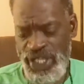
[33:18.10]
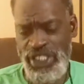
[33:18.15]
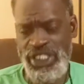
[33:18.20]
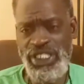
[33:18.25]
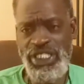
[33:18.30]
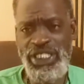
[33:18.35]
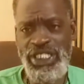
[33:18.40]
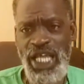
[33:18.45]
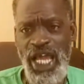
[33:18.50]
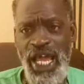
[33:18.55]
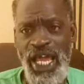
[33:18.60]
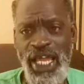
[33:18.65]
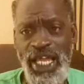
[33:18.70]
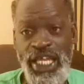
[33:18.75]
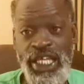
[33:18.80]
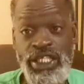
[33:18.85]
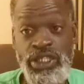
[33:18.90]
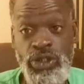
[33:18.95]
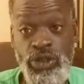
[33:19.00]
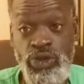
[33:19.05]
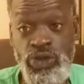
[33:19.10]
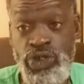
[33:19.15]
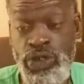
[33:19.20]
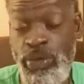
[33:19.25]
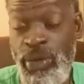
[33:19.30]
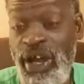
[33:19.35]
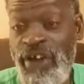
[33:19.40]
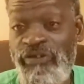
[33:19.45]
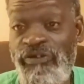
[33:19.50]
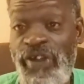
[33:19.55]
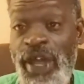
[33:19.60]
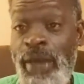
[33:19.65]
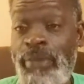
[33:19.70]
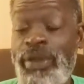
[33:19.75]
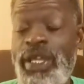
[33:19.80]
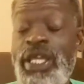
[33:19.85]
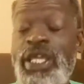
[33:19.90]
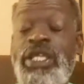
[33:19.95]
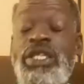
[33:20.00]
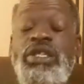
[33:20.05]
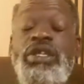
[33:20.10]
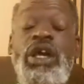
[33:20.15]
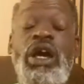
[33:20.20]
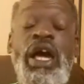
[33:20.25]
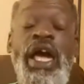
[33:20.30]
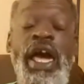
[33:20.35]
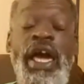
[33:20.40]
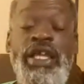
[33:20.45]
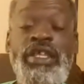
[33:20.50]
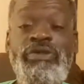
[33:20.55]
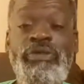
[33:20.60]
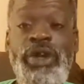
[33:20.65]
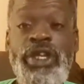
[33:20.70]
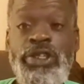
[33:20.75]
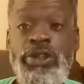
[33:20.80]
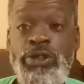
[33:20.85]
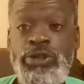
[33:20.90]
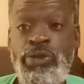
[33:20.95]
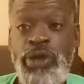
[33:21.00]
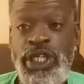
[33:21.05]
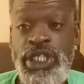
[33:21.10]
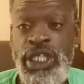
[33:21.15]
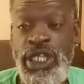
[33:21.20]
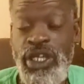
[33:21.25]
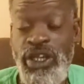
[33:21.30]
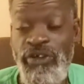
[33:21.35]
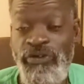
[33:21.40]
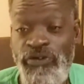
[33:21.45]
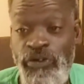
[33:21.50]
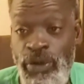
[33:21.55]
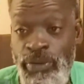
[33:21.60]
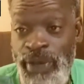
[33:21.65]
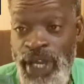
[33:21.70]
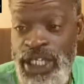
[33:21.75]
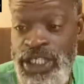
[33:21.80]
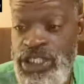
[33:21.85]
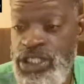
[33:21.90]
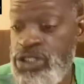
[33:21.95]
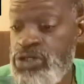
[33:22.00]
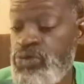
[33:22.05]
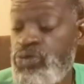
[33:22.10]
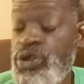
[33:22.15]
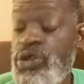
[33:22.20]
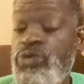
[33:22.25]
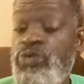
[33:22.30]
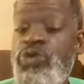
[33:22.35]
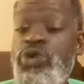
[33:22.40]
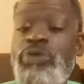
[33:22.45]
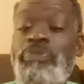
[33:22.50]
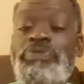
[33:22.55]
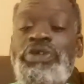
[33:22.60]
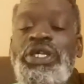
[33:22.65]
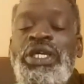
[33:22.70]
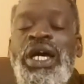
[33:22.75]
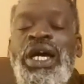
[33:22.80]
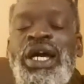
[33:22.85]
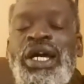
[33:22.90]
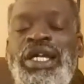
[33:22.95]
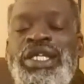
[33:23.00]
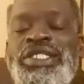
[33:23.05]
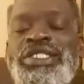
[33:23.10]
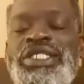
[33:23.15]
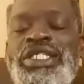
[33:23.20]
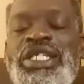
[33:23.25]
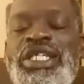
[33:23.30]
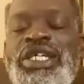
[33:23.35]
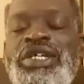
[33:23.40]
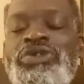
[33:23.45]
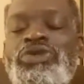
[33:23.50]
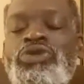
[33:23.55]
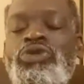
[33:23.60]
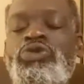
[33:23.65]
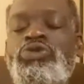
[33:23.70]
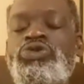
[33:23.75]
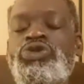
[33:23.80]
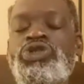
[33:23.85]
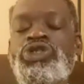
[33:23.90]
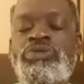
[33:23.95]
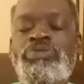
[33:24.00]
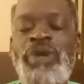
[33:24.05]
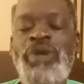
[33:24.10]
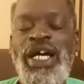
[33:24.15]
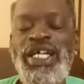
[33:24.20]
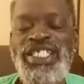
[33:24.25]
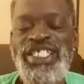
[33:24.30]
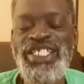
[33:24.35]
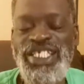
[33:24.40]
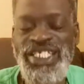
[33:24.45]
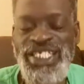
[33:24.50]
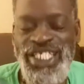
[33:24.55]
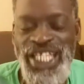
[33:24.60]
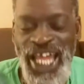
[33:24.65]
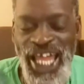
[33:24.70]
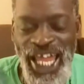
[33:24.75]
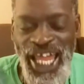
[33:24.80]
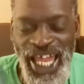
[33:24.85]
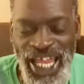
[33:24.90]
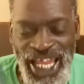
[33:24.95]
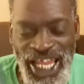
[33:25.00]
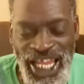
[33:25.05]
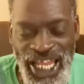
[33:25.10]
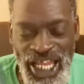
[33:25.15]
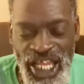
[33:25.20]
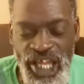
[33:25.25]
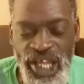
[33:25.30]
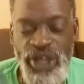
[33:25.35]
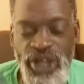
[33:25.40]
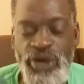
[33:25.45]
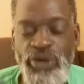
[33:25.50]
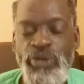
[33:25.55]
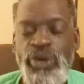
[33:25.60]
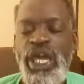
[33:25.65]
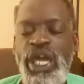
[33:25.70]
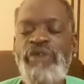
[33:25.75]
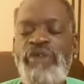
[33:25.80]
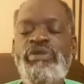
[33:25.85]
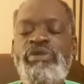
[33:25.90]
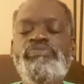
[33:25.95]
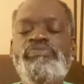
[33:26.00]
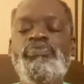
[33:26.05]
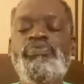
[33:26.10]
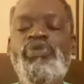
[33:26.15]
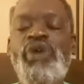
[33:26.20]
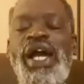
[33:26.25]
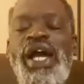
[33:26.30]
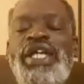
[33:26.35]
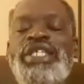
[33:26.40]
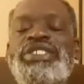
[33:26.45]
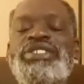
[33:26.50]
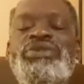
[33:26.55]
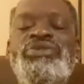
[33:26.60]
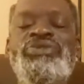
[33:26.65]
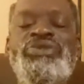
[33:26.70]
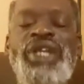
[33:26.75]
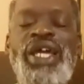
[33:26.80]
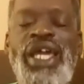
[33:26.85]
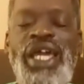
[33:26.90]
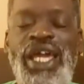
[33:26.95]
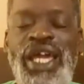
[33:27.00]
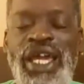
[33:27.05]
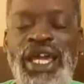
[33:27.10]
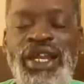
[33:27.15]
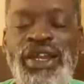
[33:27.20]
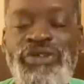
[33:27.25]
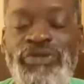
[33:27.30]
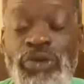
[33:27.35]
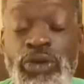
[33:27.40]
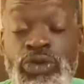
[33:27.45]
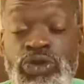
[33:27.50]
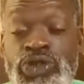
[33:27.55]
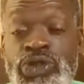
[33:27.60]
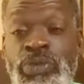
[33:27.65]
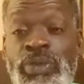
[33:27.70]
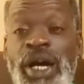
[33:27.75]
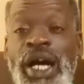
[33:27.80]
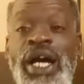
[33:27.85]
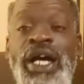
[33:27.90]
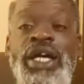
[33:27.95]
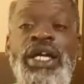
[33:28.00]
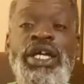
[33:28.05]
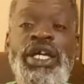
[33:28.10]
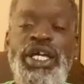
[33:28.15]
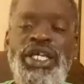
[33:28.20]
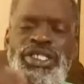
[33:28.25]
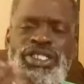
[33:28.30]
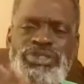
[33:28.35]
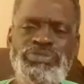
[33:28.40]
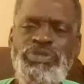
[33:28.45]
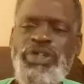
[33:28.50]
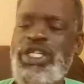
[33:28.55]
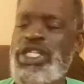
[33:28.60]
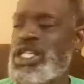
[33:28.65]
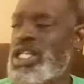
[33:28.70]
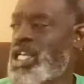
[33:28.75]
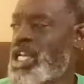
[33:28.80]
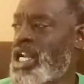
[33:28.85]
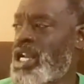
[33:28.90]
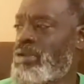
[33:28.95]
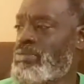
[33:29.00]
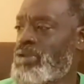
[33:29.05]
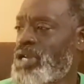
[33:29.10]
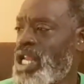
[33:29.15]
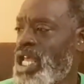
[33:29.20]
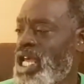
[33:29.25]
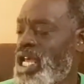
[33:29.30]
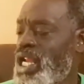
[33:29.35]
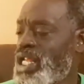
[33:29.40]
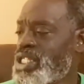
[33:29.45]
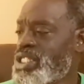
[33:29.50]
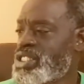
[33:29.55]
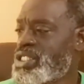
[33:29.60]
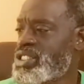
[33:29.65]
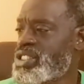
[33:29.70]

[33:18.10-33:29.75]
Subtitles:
in today is Ujamaa family. Activate those reticular formations. We will be hunting Ujamaa today. We have a price on the head of Ujamaa. And speaking of that, I'm glad